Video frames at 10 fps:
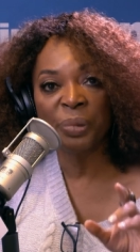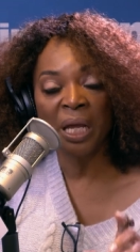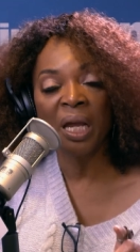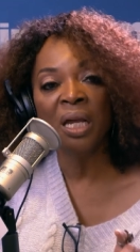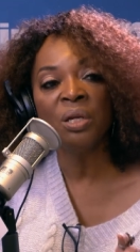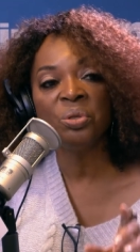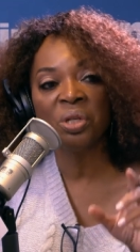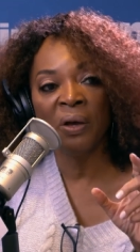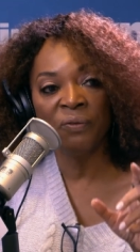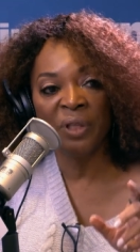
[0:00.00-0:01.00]
page
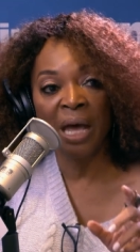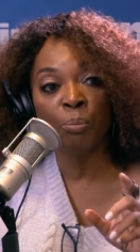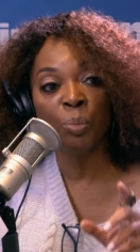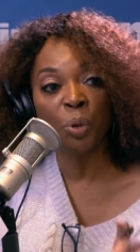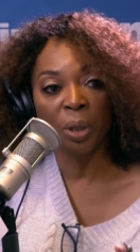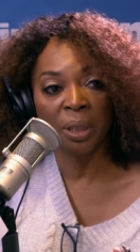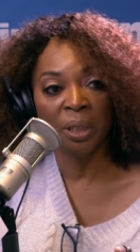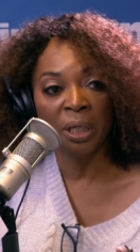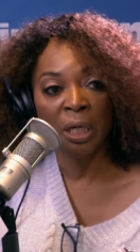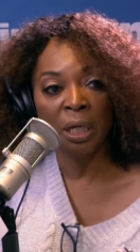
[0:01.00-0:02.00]
of that book
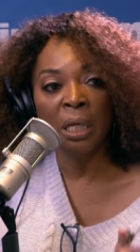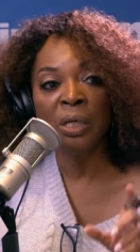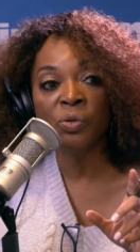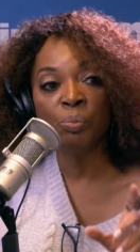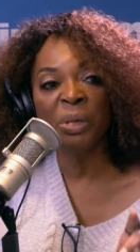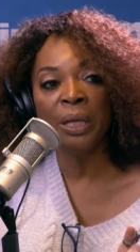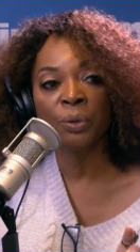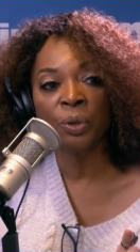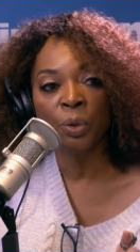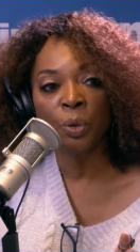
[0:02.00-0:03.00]
is
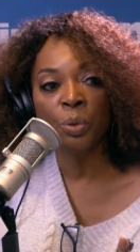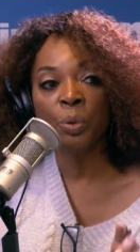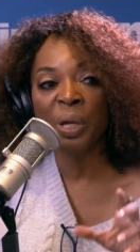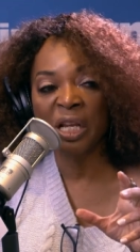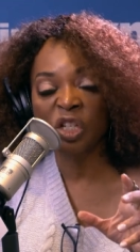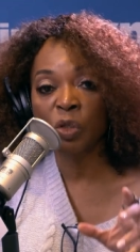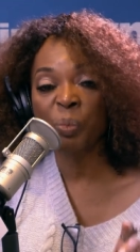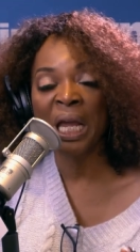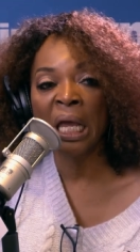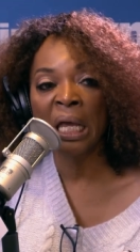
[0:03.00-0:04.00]
meant to
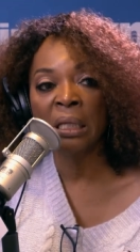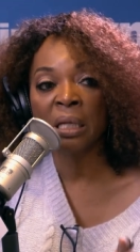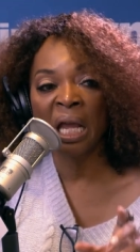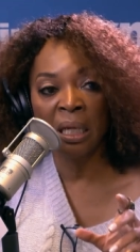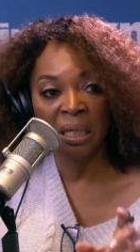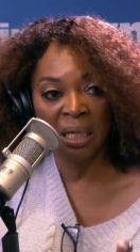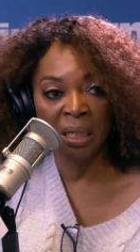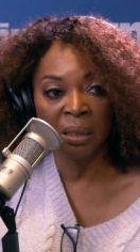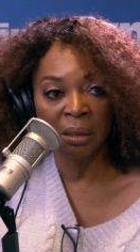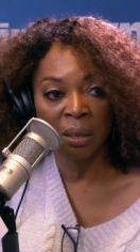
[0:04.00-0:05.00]
expand and
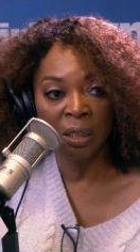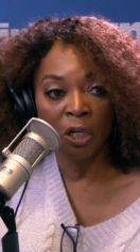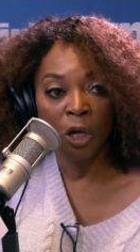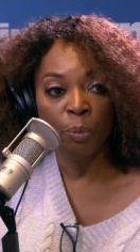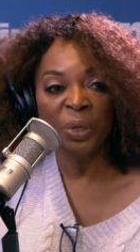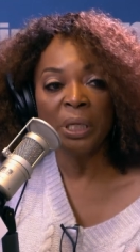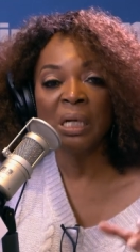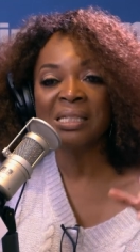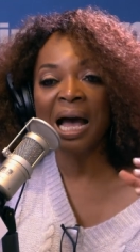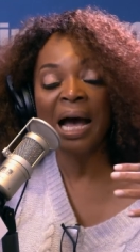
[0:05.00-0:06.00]
heal,
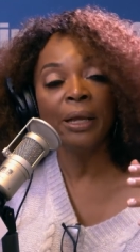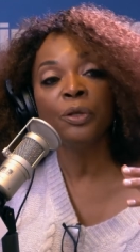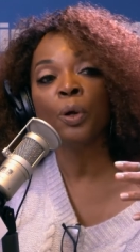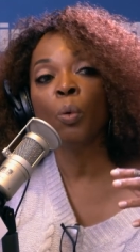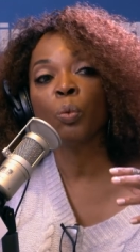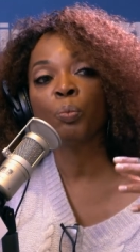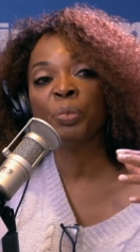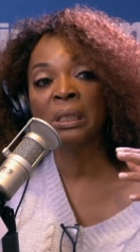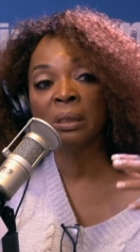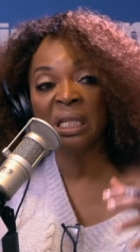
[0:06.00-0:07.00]
because I don't
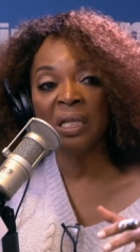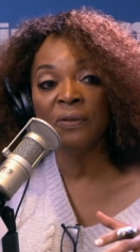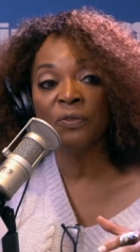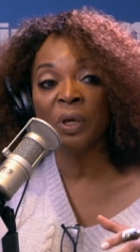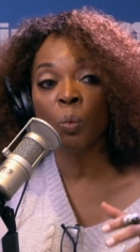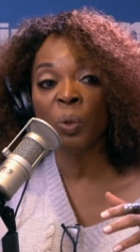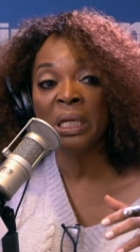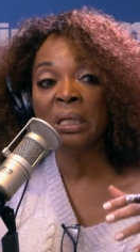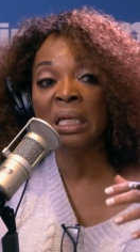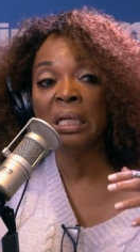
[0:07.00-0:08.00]
believe that
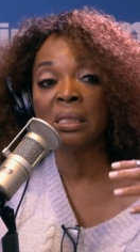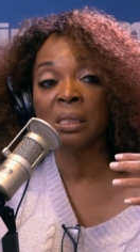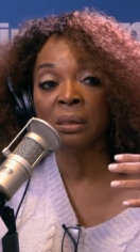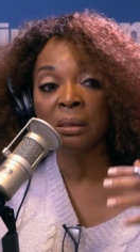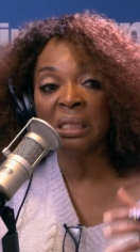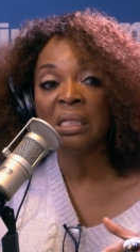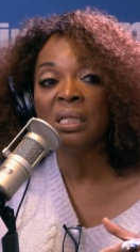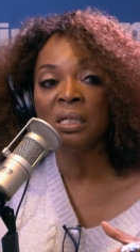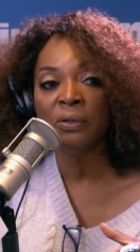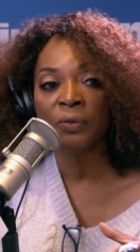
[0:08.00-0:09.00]
we need to
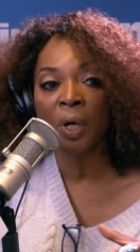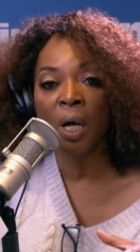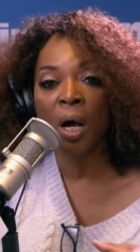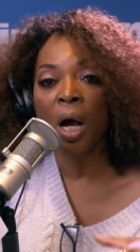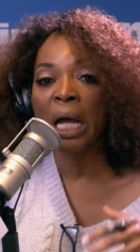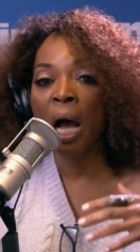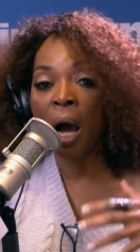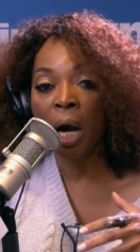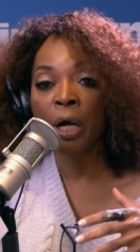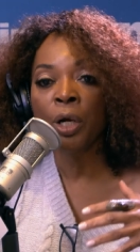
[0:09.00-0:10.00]
leave
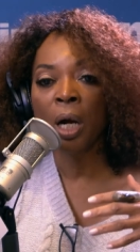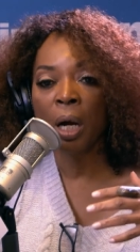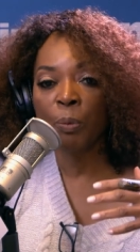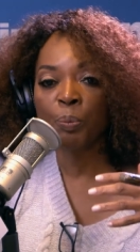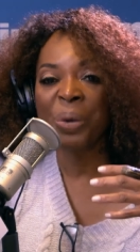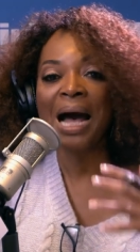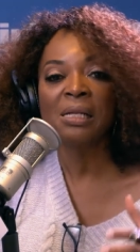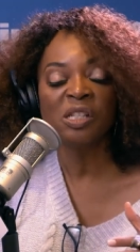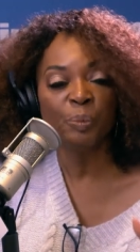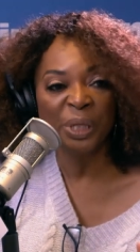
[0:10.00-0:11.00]
our
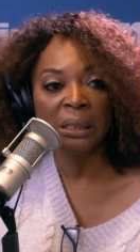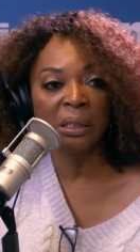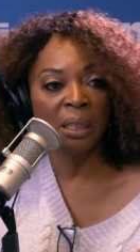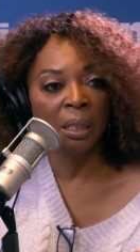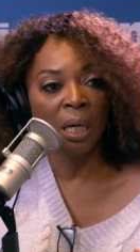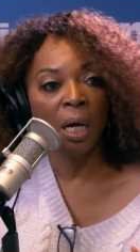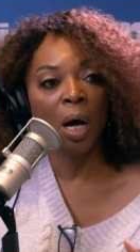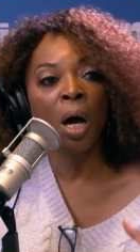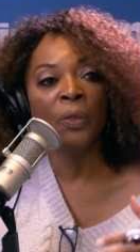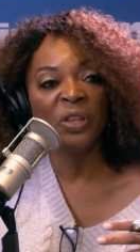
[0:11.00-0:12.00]
possibility
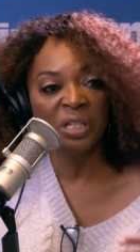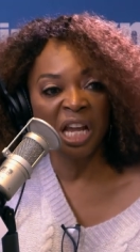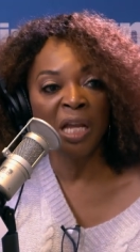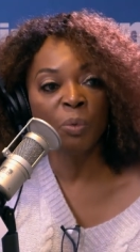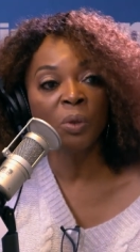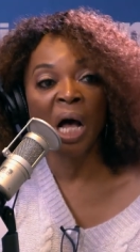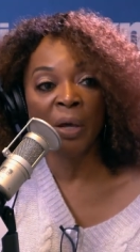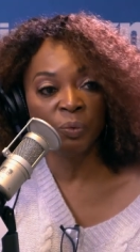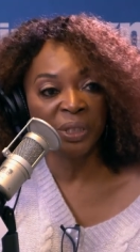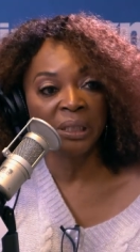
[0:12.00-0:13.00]
on the table
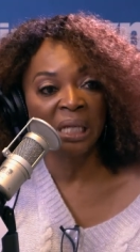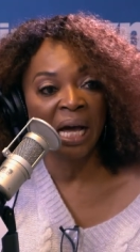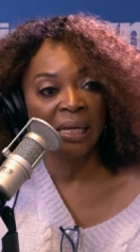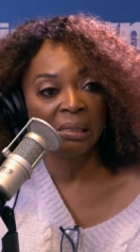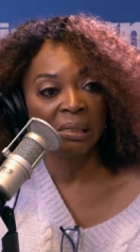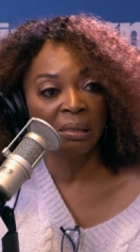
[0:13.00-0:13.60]
unrealized.